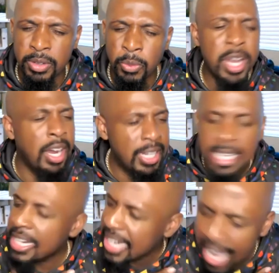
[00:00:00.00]
We are
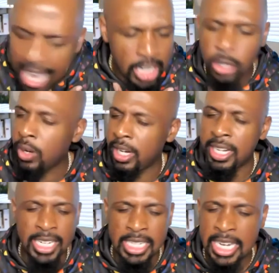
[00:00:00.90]
not going to
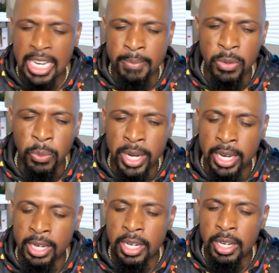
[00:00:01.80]
let the enemy
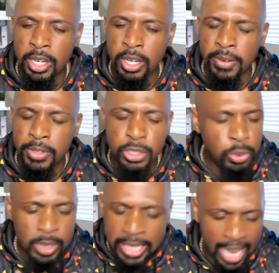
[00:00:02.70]
win.
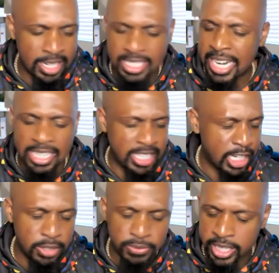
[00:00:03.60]
You got us, and I
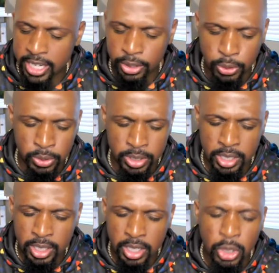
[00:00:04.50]
thank you for that, Lord.
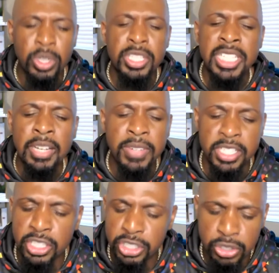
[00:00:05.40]
Lord, give
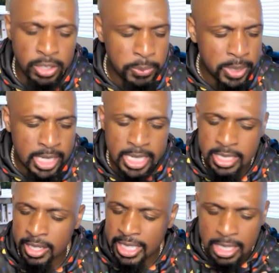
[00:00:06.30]
us the strength we need
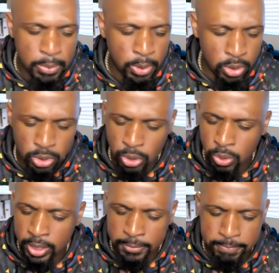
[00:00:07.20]
to keep on
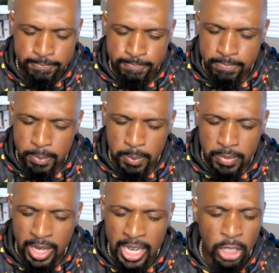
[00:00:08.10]
going.
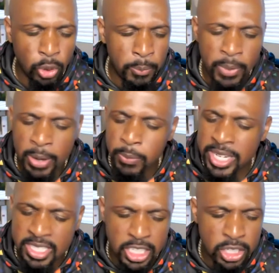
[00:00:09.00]
And Lord, may we
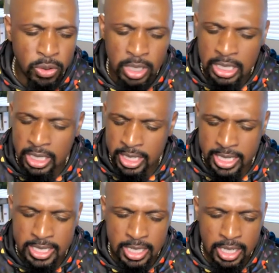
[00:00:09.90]
see your
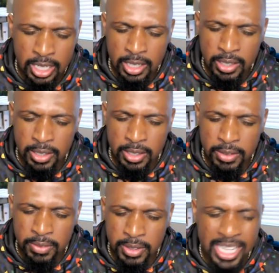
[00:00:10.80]
goodness
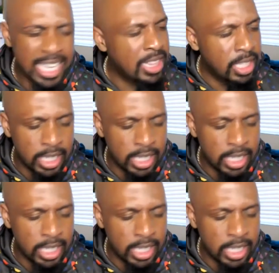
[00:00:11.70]
in the